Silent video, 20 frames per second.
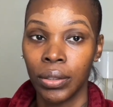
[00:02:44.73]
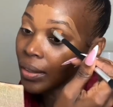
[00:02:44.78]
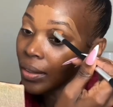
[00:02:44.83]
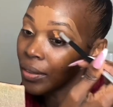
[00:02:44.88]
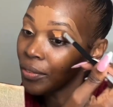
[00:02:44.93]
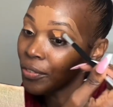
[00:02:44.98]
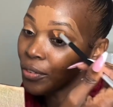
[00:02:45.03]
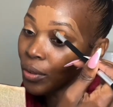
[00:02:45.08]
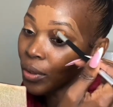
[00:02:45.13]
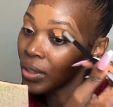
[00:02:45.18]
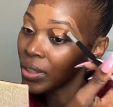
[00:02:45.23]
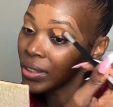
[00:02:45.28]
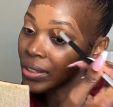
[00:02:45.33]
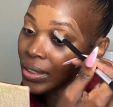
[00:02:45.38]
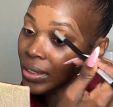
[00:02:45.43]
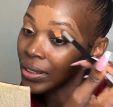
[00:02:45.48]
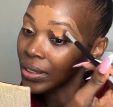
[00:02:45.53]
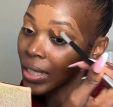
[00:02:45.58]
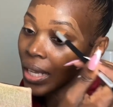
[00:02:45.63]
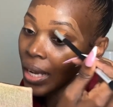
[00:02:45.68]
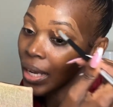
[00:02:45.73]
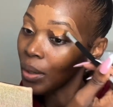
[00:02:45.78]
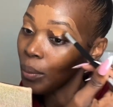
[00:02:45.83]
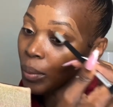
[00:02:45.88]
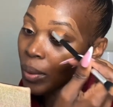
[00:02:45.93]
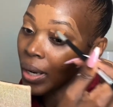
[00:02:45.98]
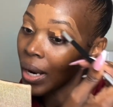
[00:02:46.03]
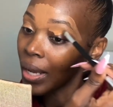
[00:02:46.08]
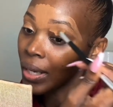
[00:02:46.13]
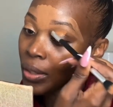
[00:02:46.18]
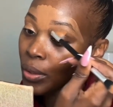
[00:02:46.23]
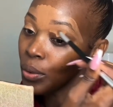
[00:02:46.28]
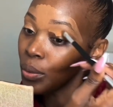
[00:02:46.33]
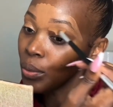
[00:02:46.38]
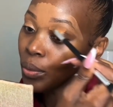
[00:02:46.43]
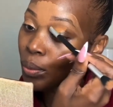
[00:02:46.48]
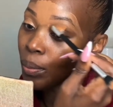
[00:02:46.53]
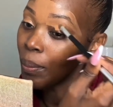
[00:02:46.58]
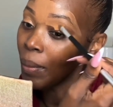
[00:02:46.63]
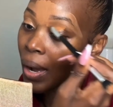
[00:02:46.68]
For instance, like when I
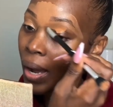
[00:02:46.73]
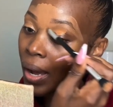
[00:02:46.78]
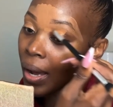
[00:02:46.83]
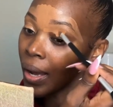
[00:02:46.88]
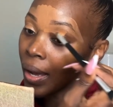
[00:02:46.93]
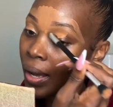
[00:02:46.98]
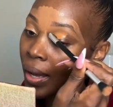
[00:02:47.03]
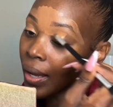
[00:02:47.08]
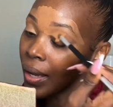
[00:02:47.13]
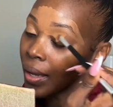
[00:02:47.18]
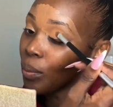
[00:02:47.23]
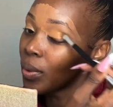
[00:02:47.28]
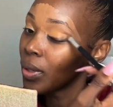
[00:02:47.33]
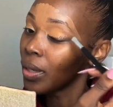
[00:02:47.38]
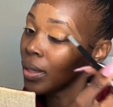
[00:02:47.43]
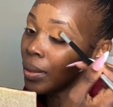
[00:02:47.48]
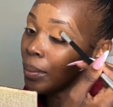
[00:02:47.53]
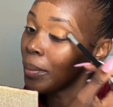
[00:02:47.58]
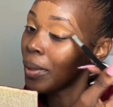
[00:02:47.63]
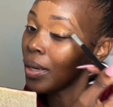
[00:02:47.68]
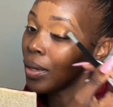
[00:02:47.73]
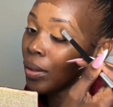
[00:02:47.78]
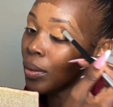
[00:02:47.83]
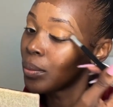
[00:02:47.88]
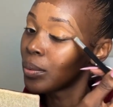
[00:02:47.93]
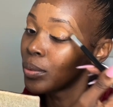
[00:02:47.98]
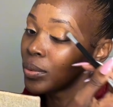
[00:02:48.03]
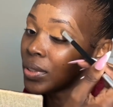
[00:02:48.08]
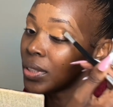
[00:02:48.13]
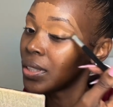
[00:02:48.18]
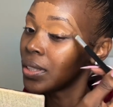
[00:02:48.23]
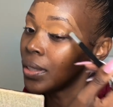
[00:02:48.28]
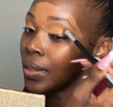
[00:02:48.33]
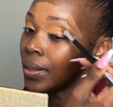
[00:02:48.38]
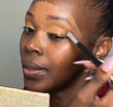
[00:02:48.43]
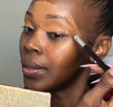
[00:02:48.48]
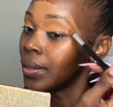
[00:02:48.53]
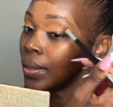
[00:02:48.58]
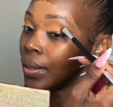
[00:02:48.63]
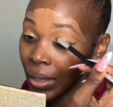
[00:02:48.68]
do my regular makeup
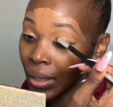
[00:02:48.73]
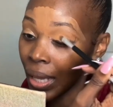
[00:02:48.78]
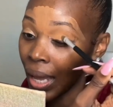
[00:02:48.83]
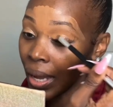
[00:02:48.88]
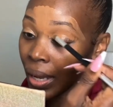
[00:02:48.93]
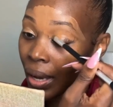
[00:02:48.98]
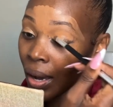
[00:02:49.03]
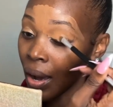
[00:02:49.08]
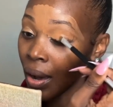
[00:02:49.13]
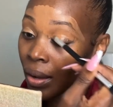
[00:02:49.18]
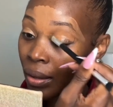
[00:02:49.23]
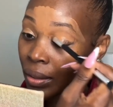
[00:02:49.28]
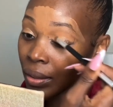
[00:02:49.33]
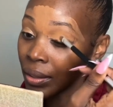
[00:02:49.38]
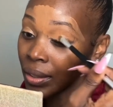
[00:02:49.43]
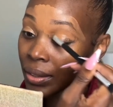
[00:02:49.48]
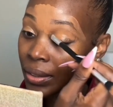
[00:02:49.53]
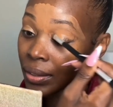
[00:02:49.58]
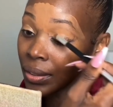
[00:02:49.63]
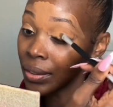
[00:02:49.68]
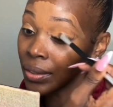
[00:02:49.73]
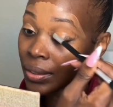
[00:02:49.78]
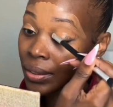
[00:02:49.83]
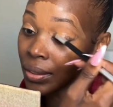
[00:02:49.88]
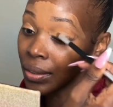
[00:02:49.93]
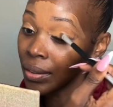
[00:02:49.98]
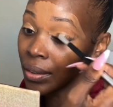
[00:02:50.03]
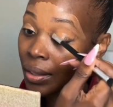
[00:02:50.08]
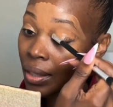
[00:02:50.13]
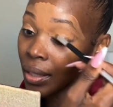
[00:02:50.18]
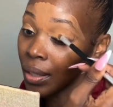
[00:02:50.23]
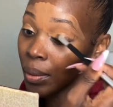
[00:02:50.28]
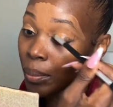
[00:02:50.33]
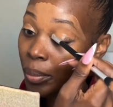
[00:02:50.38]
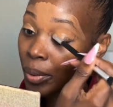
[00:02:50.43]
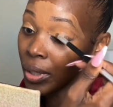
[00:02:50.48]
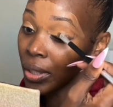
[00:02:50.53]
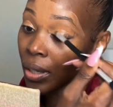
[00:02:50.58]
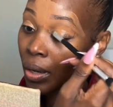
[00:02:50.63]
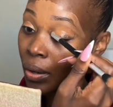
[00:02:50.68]
routine, like all of this concealer that I'm
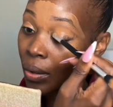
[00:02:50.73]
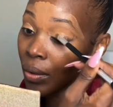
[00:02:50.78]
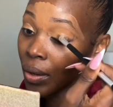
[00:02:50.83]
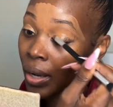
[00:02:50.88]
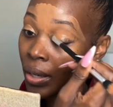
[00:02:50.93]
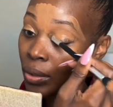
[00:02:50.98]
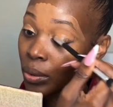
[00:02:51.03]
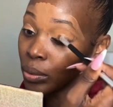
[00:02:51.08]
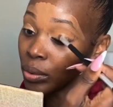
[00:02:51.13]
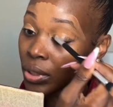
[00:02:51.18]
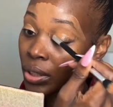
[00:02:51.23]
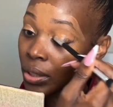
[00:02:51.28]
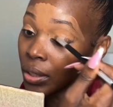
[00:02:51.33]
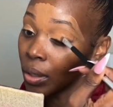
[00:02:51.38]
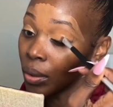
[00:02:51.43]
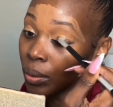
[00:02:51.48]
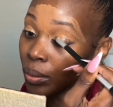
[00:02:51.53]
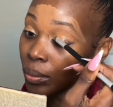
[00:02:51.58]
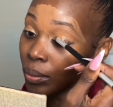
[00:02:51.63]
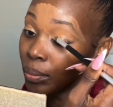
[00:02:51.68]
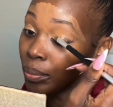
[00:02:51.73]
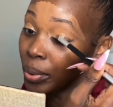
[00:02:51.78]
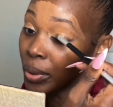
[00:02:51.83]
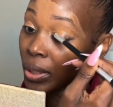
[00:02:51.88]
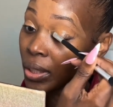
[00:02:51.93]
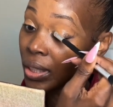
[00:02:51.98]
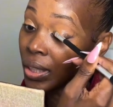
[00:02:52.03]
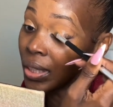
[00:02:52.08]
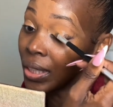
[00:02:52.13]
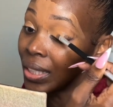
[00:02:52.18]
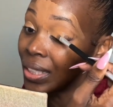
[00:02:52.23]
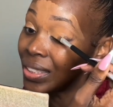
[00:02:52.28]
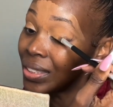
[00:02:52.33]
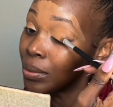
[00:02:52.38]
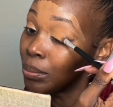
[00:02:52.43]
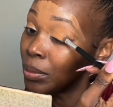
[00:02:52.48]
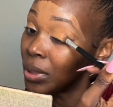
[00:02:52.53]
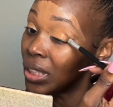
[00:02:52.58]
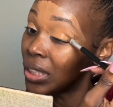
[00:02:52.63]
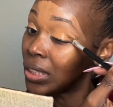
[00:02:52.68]
putting on, I usually don't put this
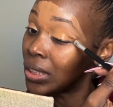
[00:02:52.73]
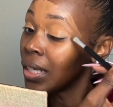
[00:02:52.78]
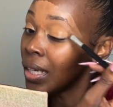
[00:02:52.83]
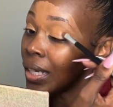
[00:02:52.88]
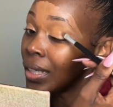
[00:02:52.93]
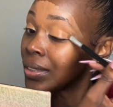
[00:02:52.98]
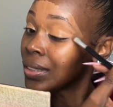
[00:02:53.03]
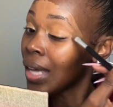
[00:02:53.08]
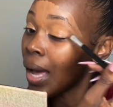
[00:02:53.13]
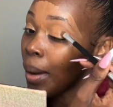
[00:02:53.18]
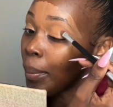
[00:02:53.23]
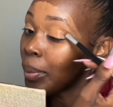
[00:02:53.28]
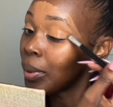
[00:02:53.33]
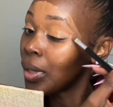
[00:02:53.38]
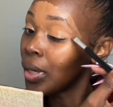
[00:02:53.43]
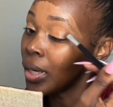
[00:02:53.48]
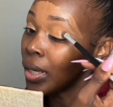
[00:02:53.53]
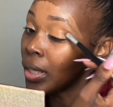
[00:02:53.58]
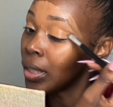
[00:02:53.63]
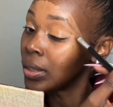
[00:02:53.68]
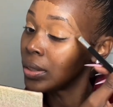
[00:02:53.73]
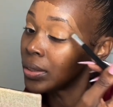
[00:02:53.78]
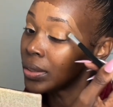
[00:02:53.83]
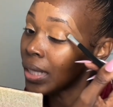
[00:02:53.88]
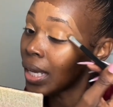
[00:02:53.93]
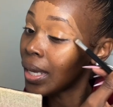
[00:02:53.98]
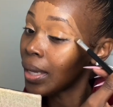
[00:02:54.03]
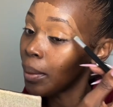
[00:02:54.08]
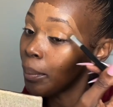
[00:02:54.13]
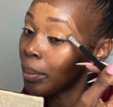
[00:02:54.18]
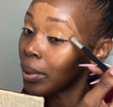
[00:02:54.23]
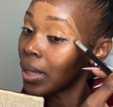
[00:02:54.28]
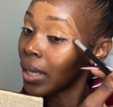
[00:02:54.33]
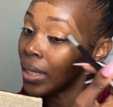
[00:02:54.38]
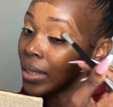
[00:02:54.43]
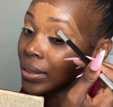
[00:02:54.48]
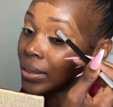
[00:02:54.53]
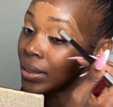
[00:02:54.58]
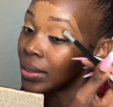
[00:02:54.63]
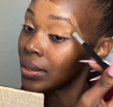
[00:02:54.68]
much. Yes, I put it in the same
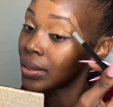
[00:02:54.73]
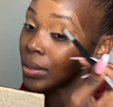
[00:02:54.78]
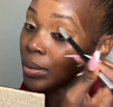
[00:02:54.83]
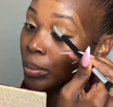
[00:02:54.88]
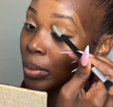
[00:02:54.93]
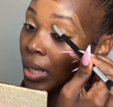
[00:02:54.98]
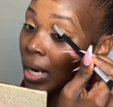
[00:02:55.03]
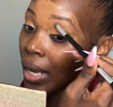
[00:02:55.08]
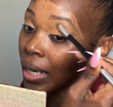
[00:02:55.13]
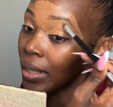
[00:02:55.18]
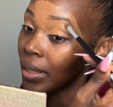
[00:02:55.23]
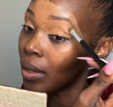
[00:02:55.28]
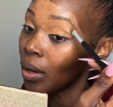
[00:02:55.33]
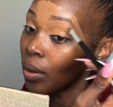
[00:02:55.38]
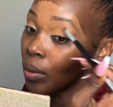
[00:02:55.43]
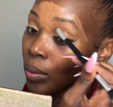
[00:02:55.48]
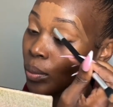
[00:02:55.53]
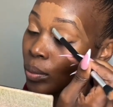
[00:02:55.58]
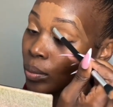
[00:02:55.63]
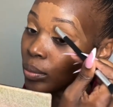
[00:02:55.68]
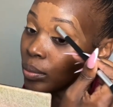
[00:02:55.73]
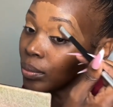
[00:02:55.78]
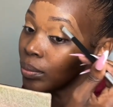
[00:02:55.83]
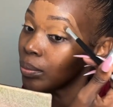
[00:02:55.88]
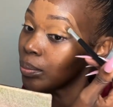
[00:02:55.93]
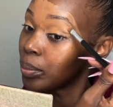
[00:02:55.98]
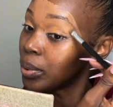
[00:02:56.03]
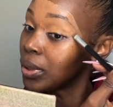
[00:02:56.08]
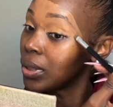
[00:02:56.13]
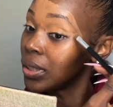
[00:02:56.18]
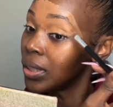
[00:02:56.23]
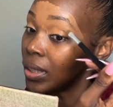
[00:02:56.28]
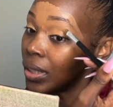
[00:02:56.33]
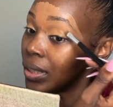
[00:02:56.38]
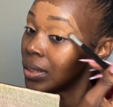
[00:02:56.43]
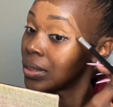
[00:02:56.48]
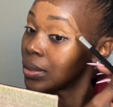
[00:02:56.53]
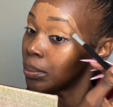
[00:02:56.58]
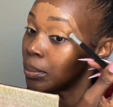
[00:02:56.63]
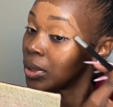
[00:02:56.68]
places, but I don't put
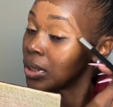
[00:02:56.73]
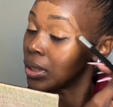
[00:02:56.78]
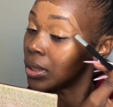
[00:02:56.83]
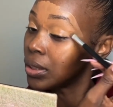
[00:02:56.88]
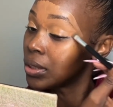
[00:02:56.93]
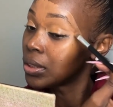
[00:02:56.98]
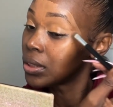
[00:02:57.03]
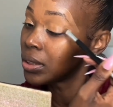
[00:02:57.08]
this much.